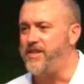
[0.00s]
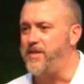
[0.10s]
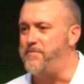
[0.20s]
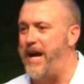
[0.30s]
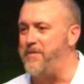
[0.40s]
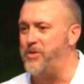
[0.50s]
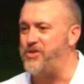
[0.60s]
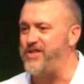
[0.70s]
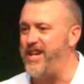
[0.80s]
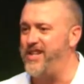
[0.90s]
The Bible
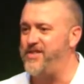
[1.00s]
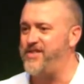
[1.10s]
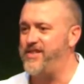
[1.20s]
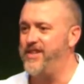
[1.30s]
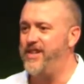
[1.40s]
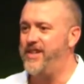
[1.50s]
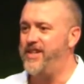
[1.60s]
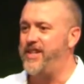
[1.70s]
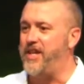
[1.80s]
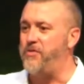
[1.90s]
says,
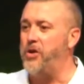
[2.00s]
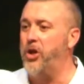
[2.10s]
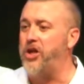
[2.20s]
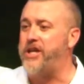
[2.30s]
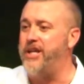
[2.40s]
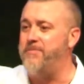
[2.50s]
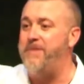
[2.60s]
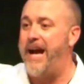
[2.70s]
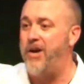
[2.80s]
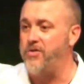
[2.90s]
if you look at a
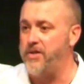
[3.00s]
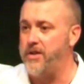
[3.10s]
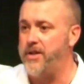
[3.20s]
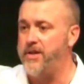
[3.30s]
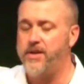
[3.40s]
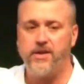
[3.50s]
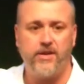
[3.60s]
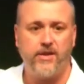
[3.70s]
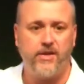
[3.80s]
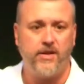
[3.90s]
mountain
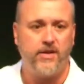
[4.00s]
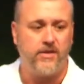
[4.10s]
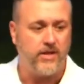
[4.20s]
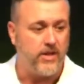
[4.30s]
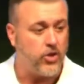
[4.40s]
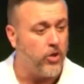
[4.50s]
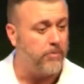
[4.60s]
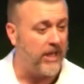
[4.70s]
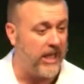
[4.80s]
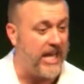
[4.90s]
and you
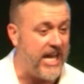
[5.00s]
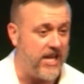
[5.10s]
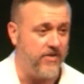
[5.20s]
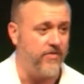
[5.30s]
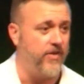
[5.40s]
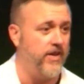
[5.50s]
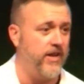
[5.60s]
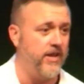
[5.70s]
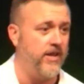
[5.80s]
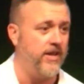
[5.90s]
believe
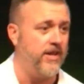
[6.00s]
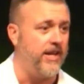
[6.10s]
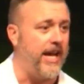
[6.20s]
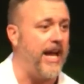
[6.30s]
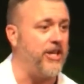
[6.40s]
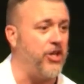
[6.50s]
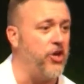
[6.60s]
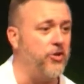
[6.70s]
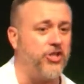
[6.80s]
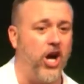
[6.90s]
and
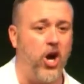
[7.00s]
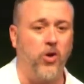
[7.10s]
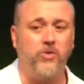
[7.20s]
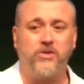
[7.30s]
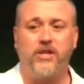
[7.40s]
you don't